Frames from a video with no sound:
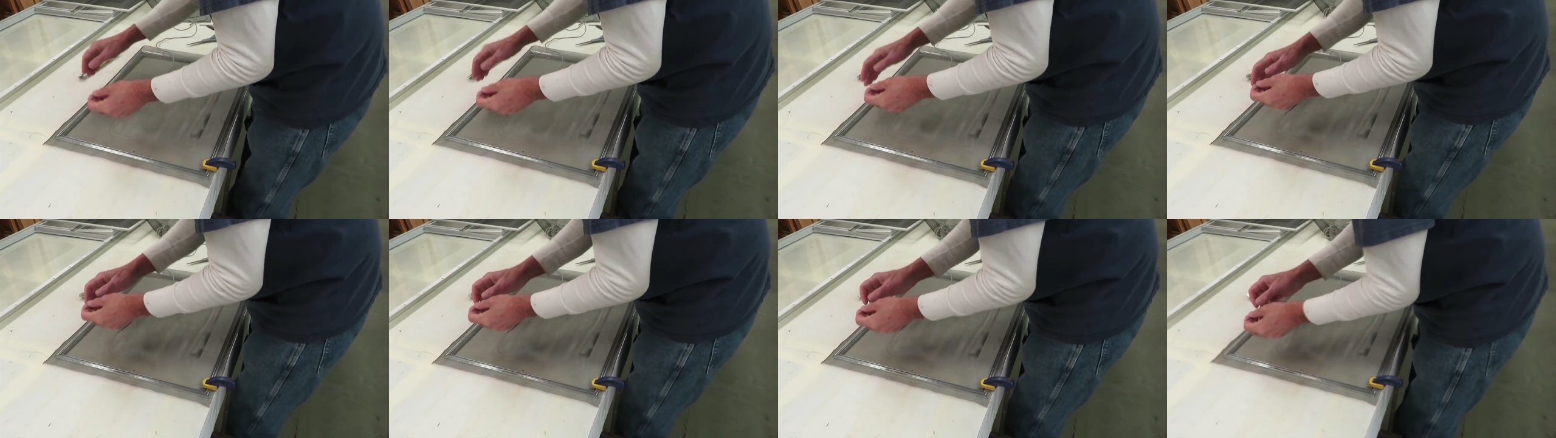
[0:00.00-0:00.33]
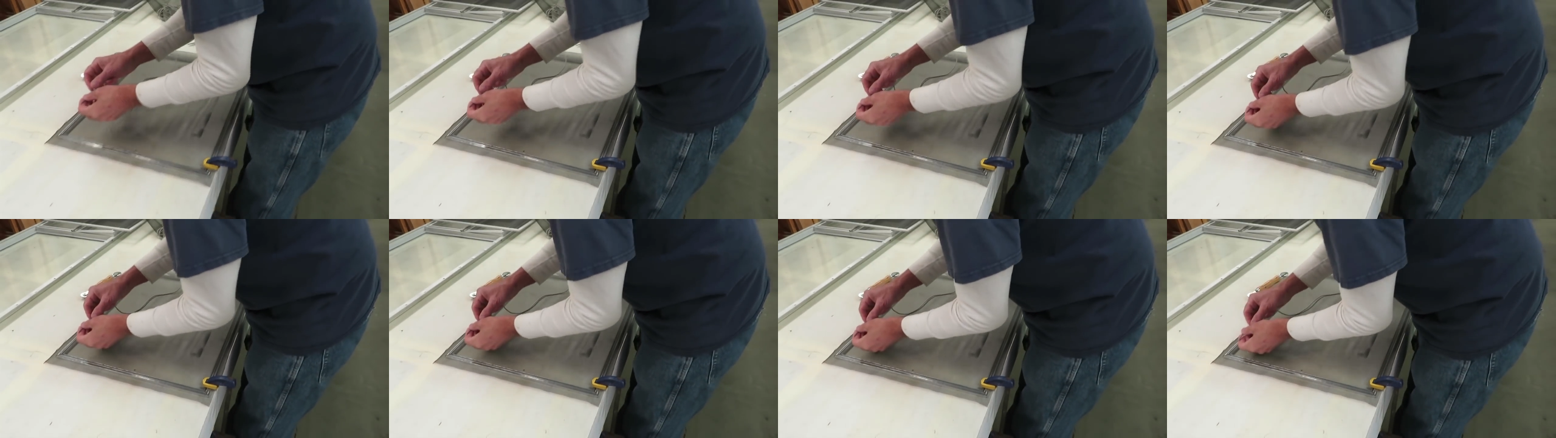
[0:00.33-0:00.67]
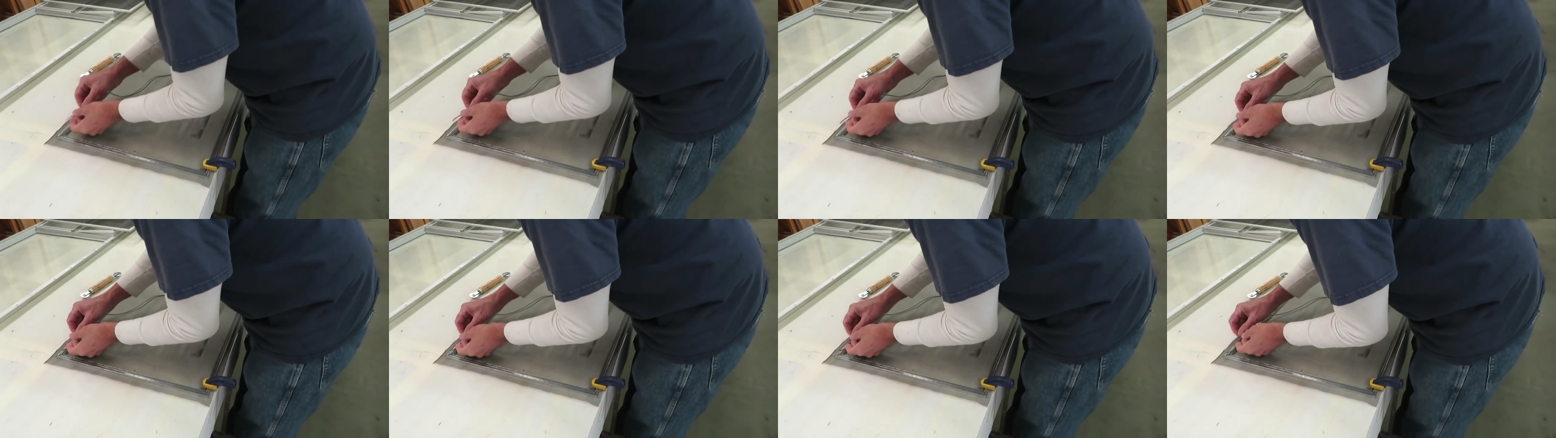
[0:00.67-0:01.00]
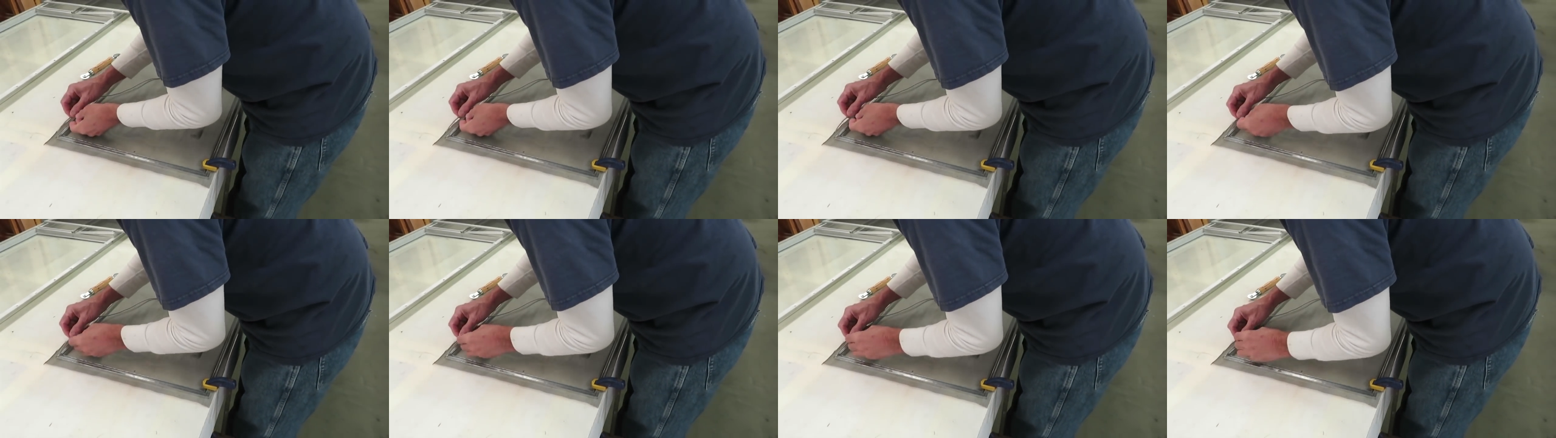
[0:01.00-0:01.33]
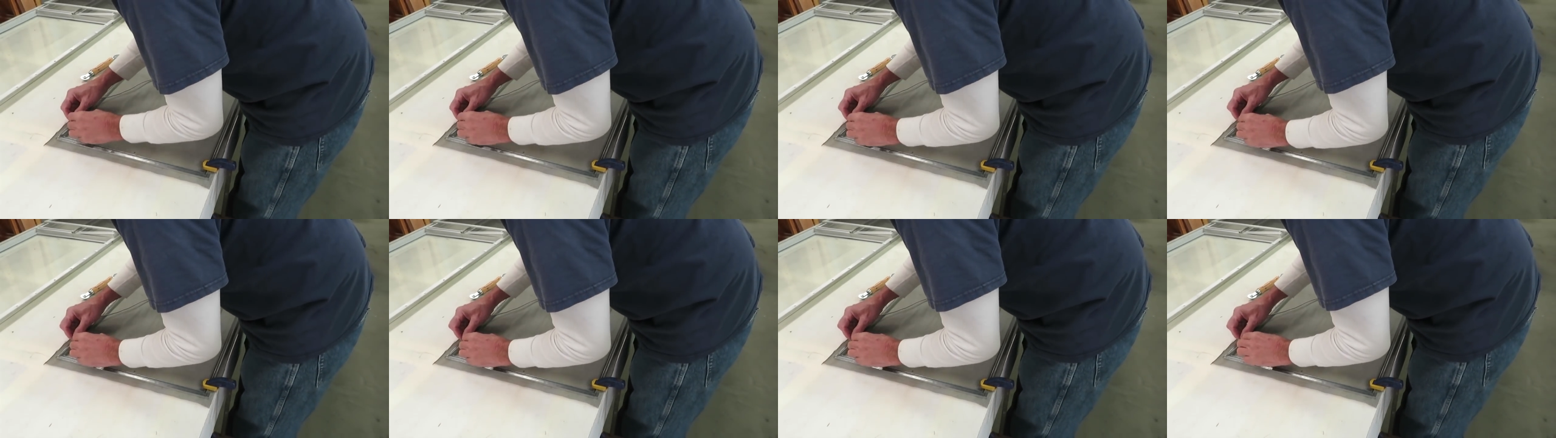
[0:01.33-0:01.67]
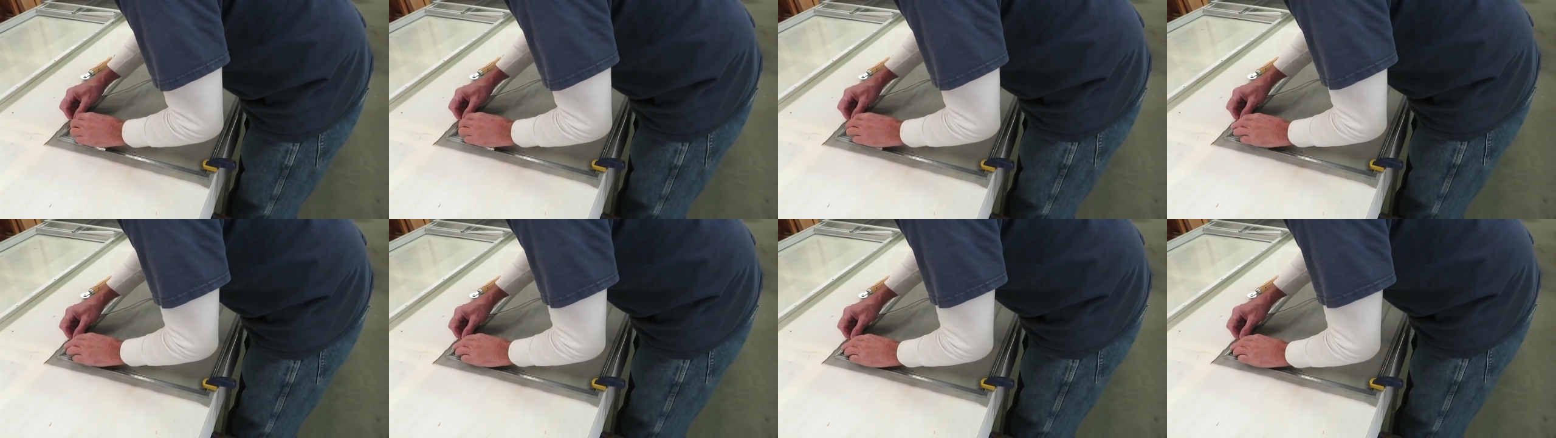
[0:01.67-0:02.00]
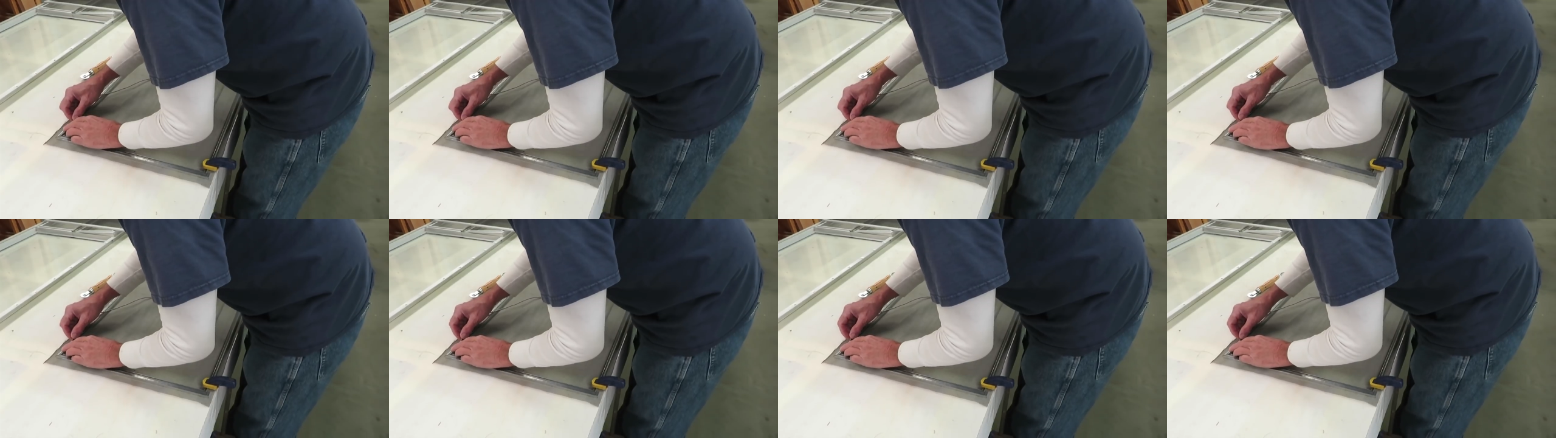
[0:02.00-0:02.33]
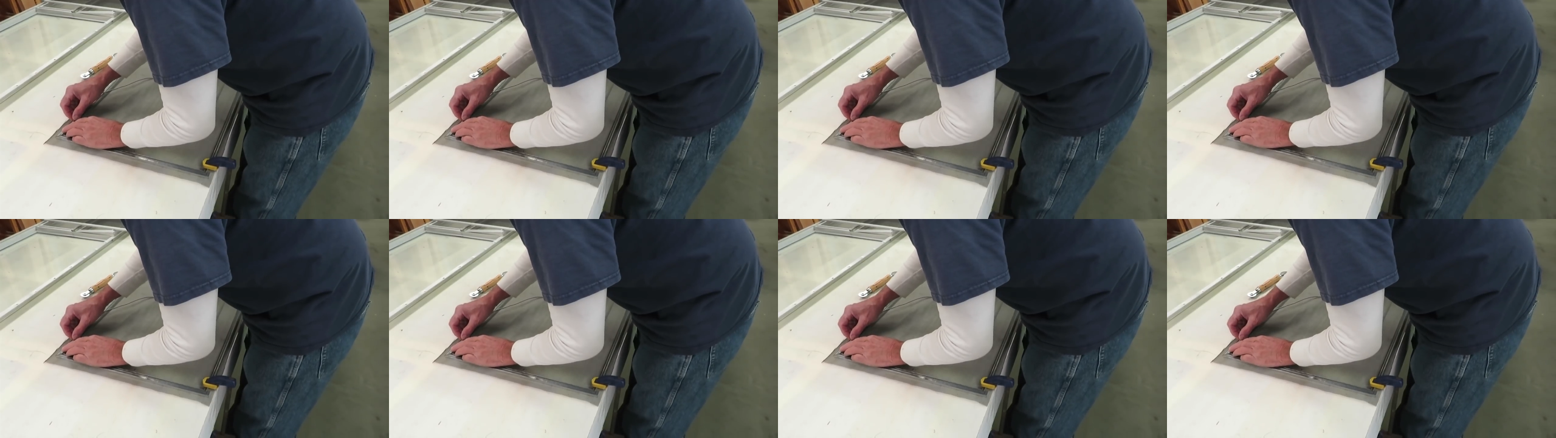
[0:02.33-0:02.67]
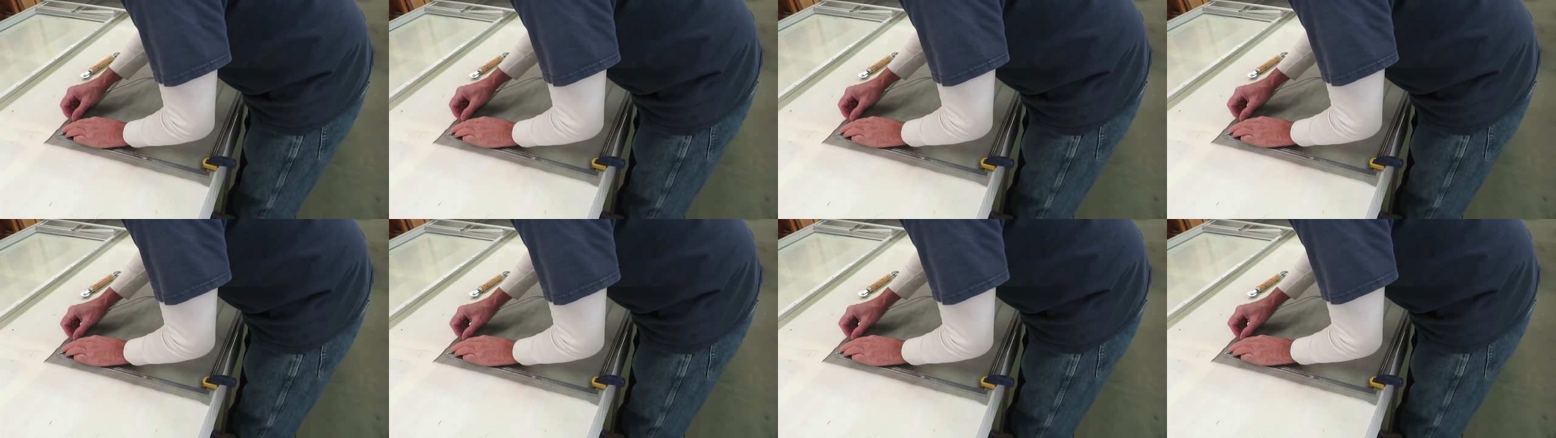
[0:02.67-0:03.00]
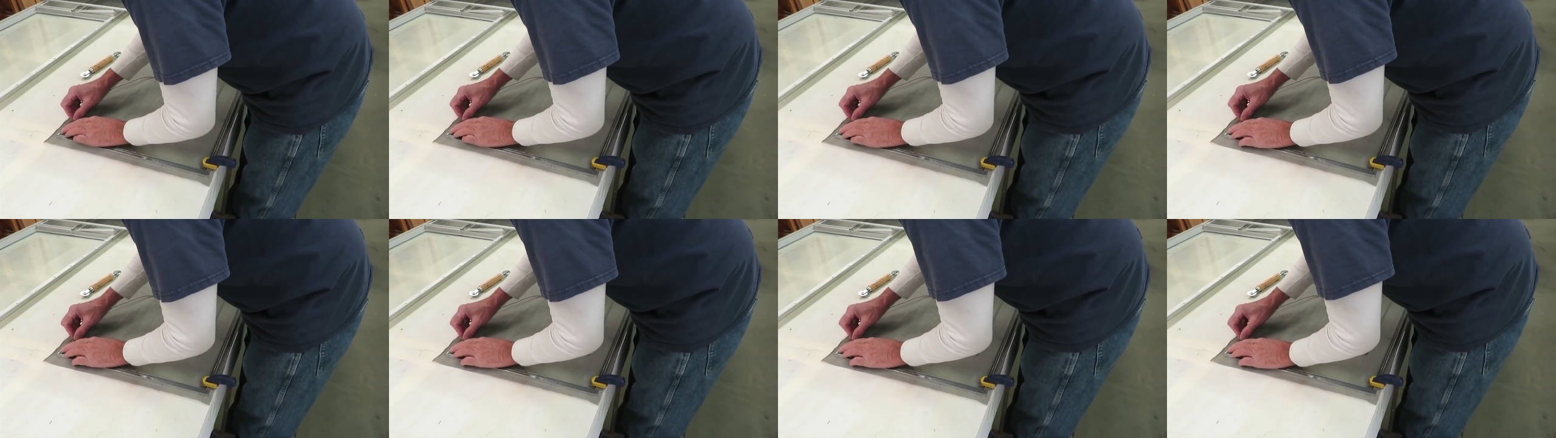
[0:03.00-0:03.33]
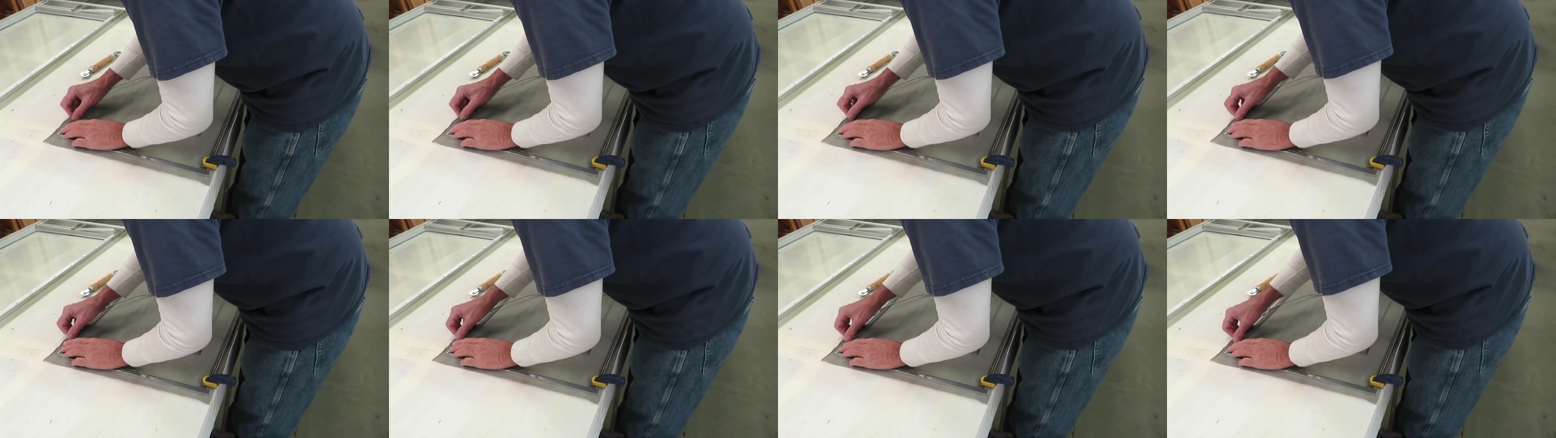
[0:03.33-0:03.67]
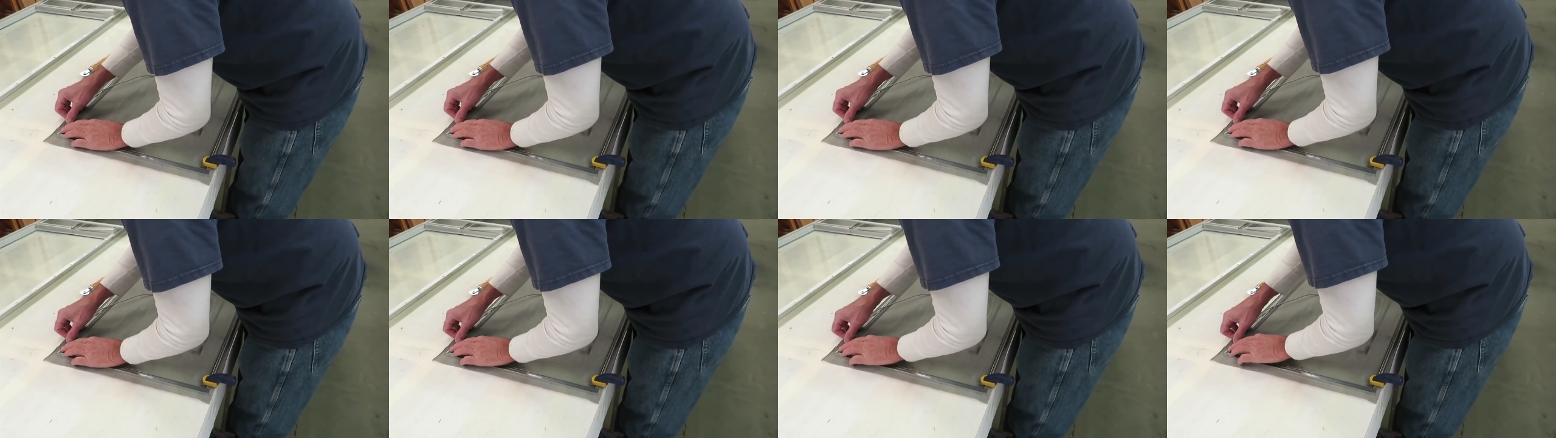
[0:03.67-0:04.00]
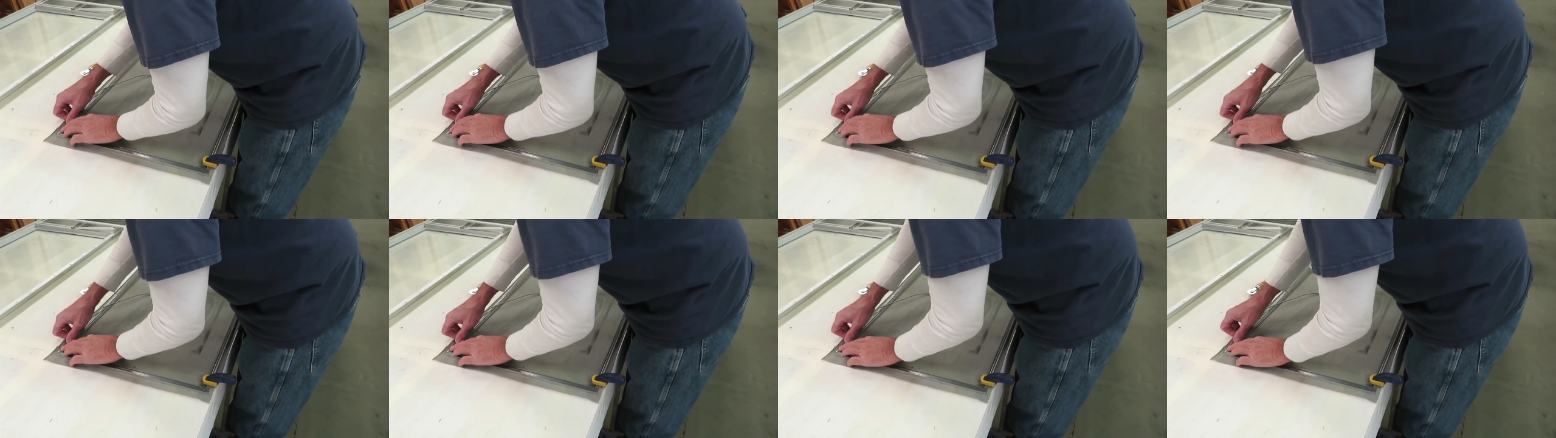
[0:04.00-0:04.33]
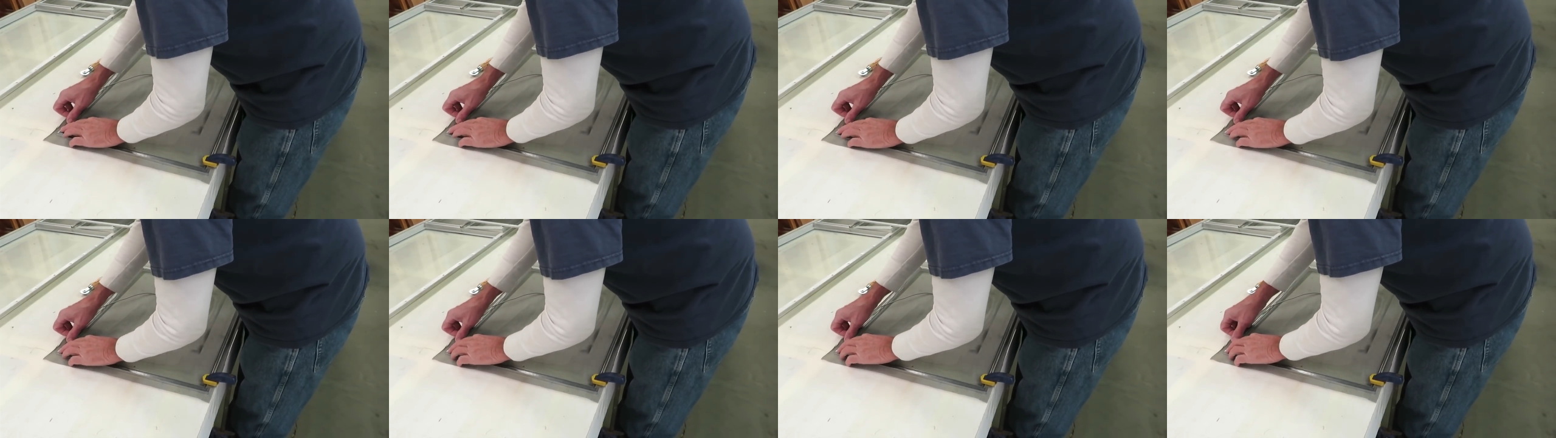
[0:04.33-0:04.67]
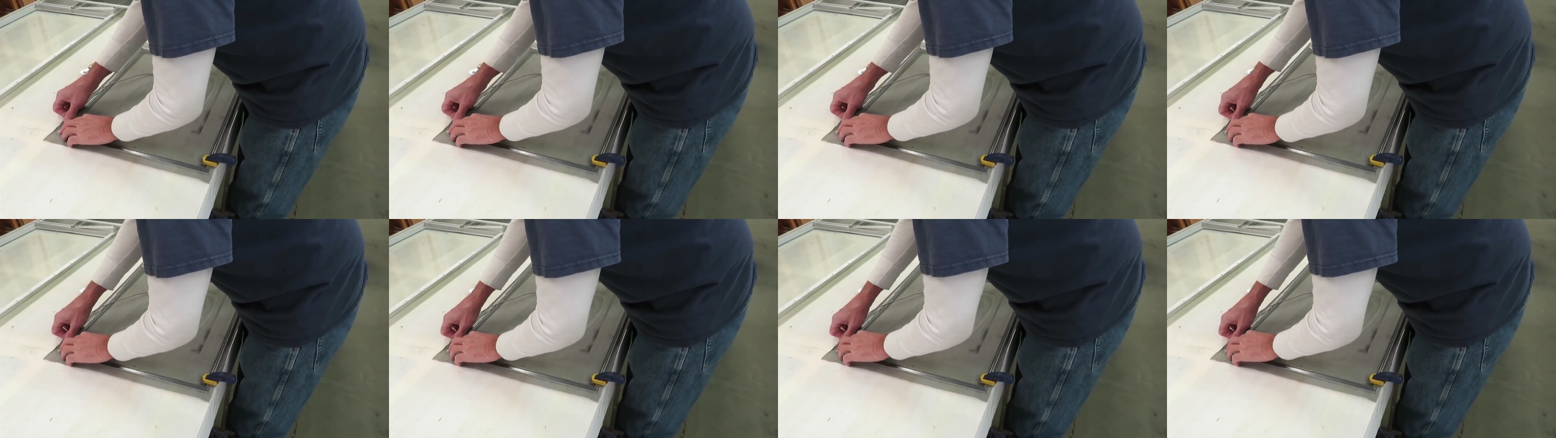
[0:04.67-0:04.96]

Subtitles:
(no speaker visible)